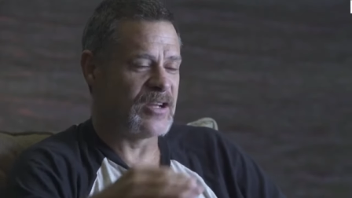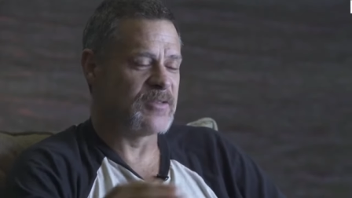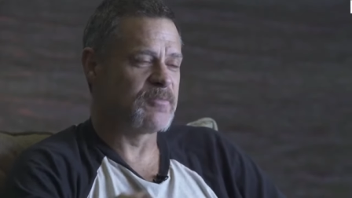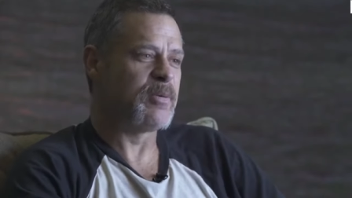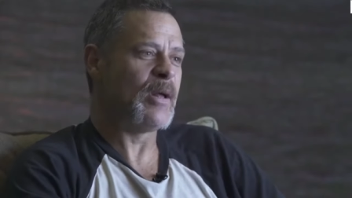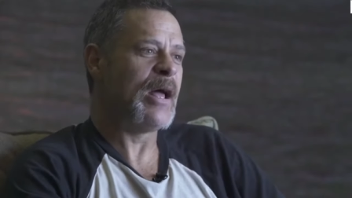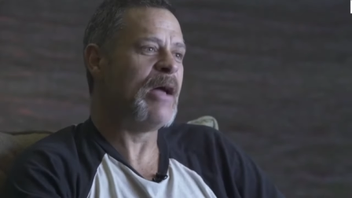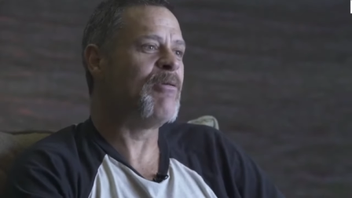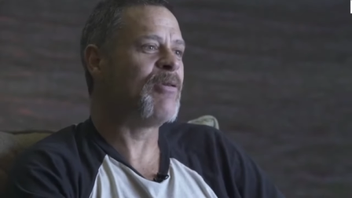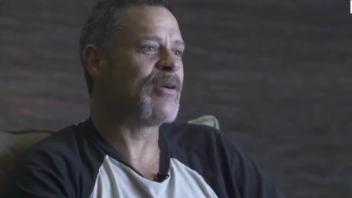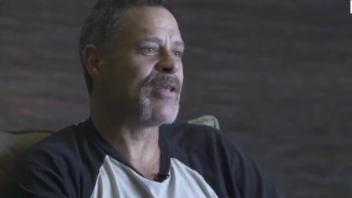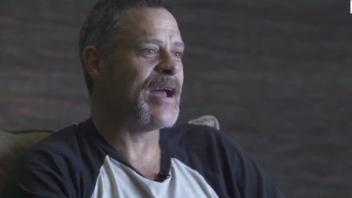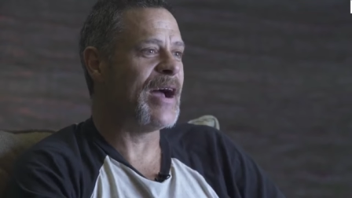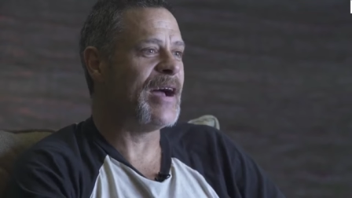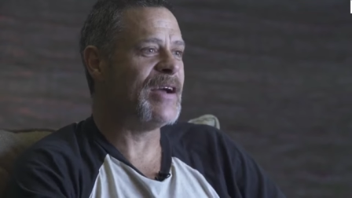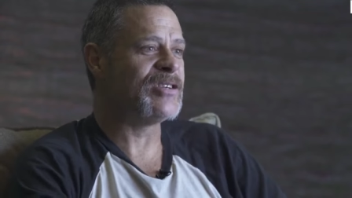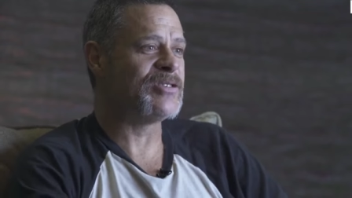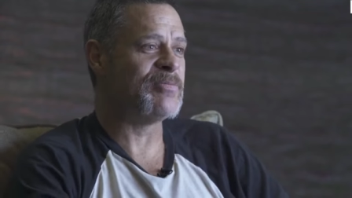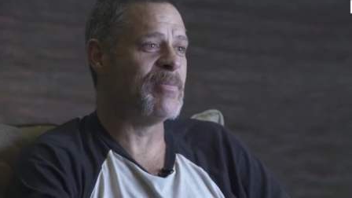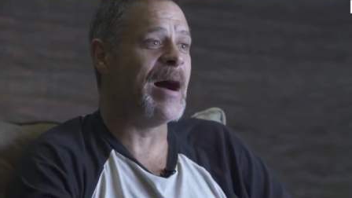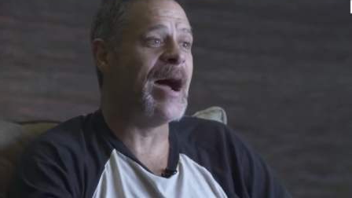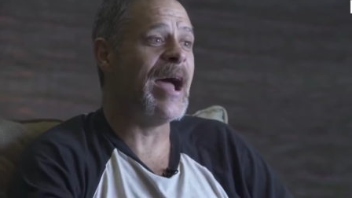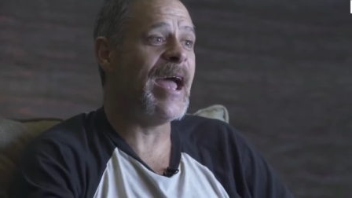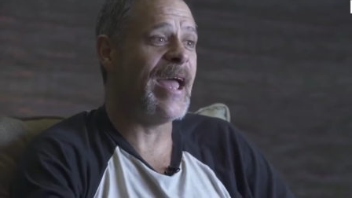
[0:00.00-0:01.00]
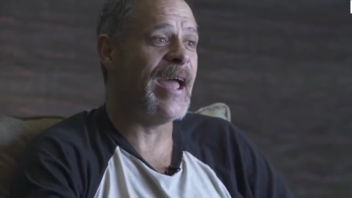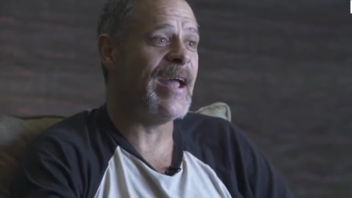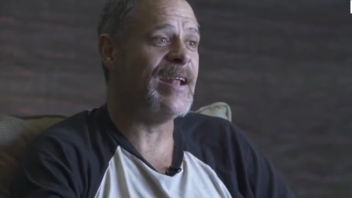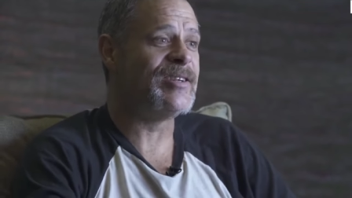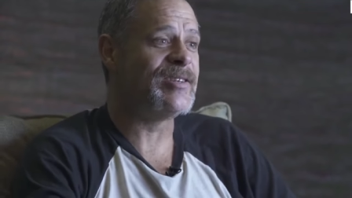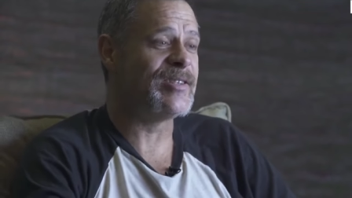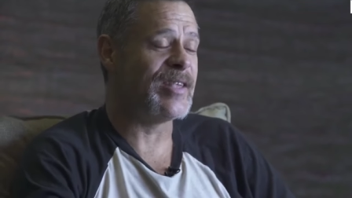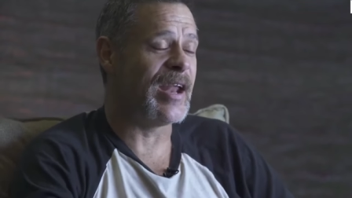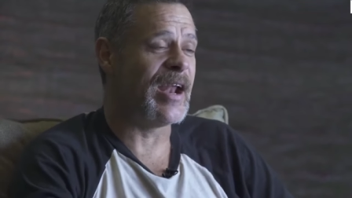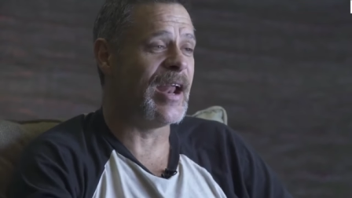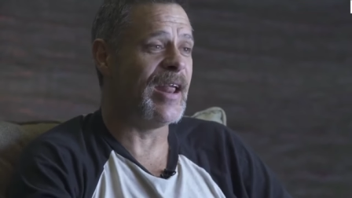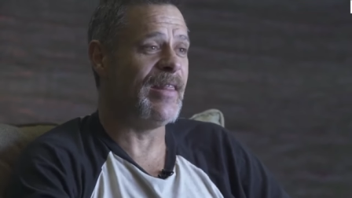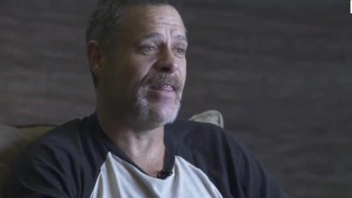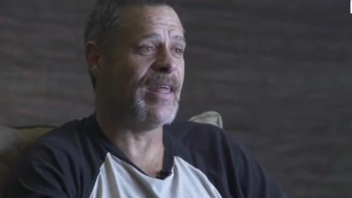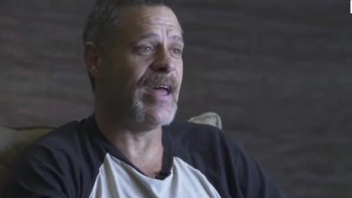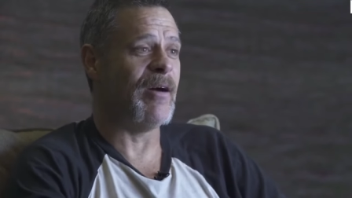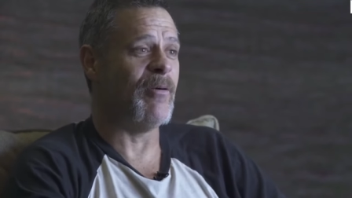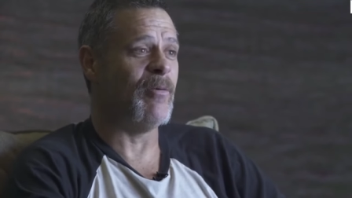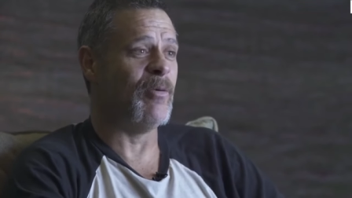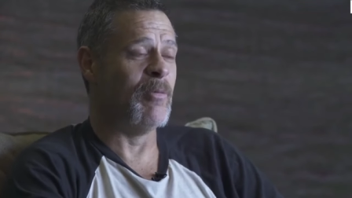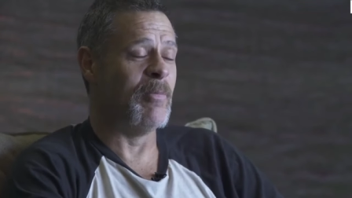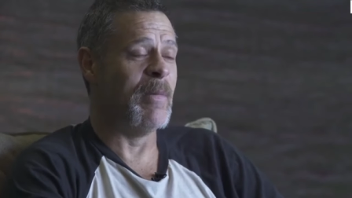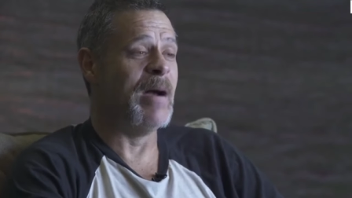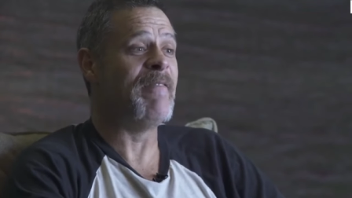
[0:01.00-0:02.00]
drug and offered to pay him three
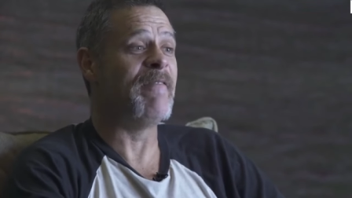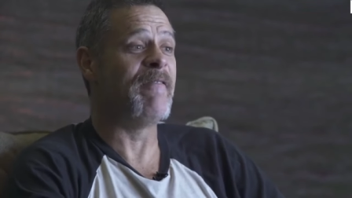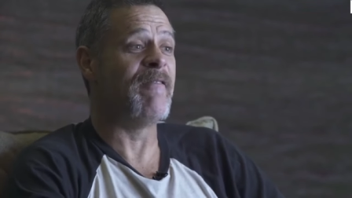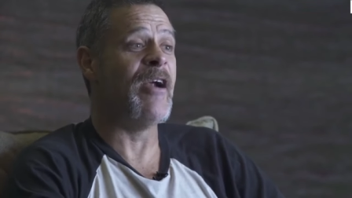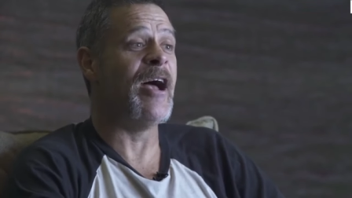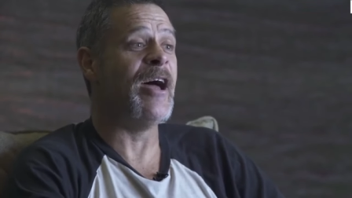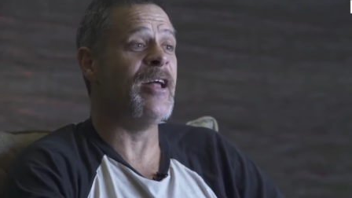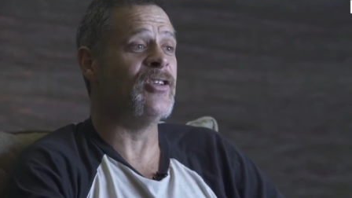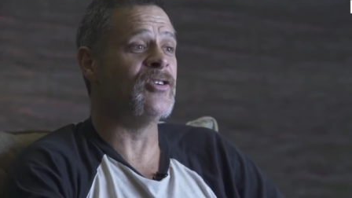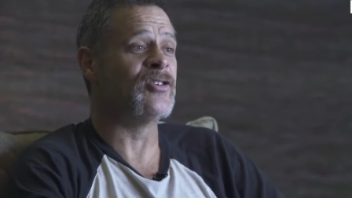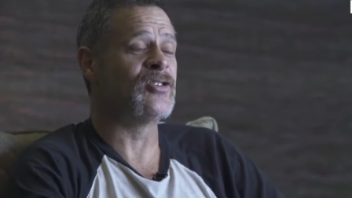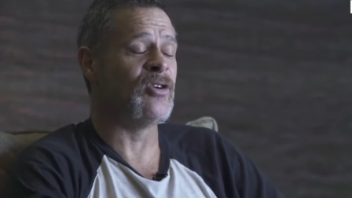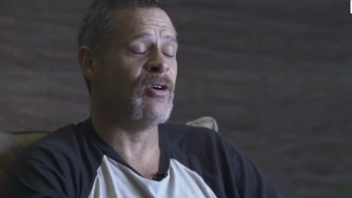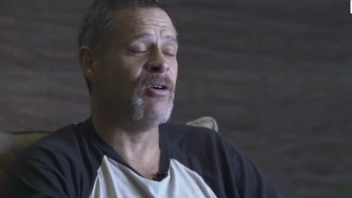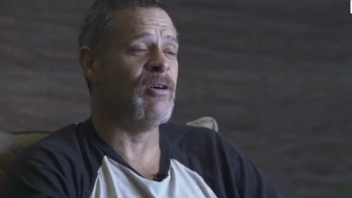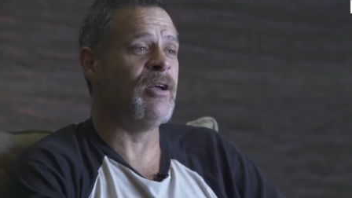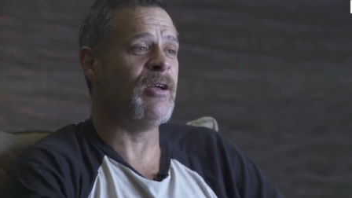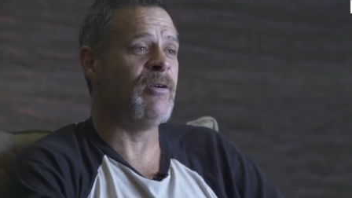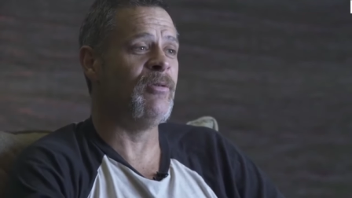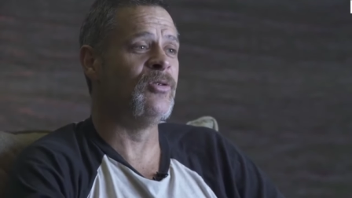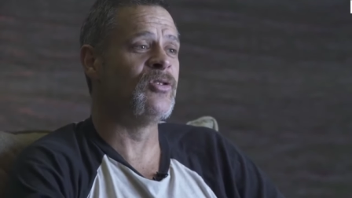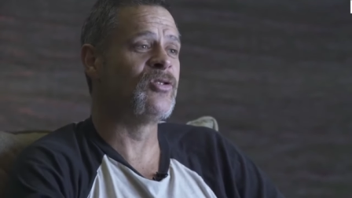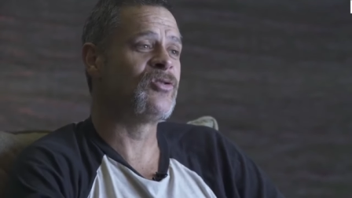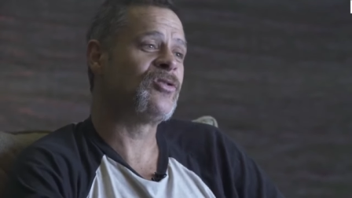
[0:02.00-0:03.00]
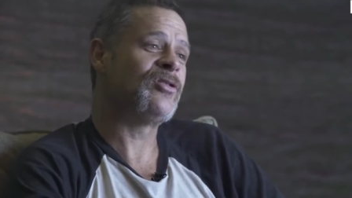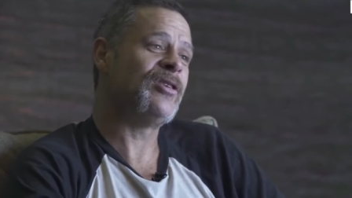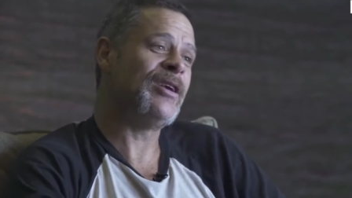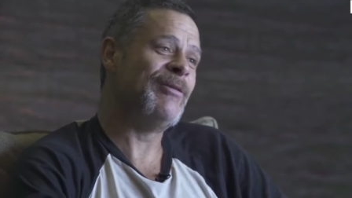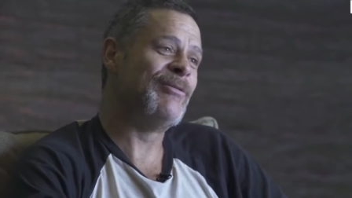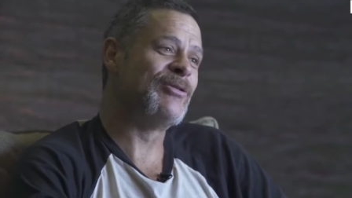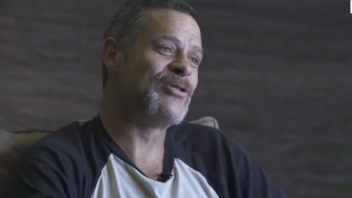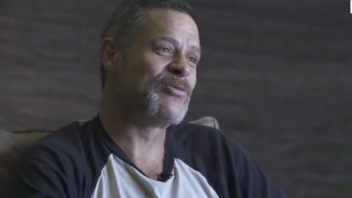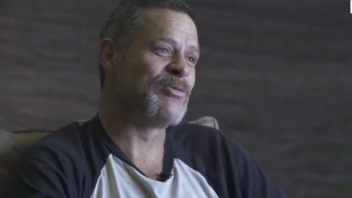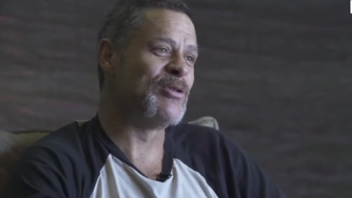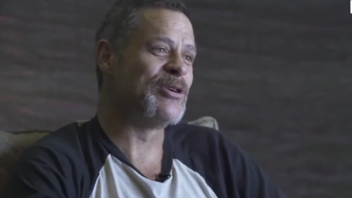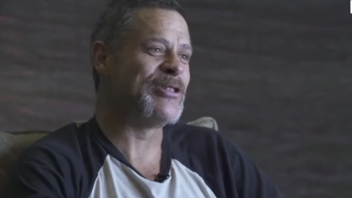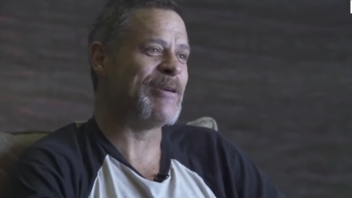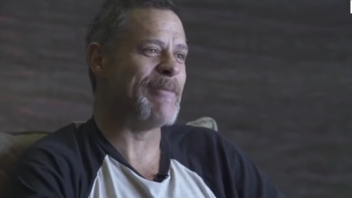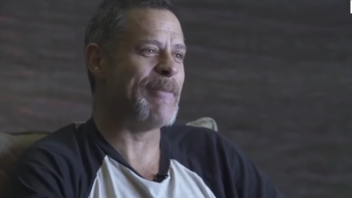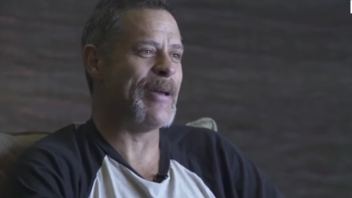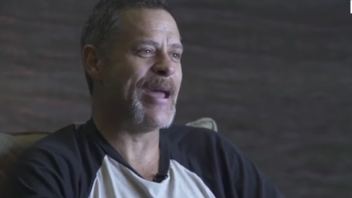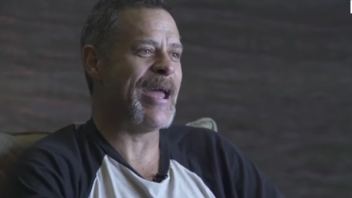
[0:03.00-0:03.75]
hundred fifty dollars for a photo of him injecting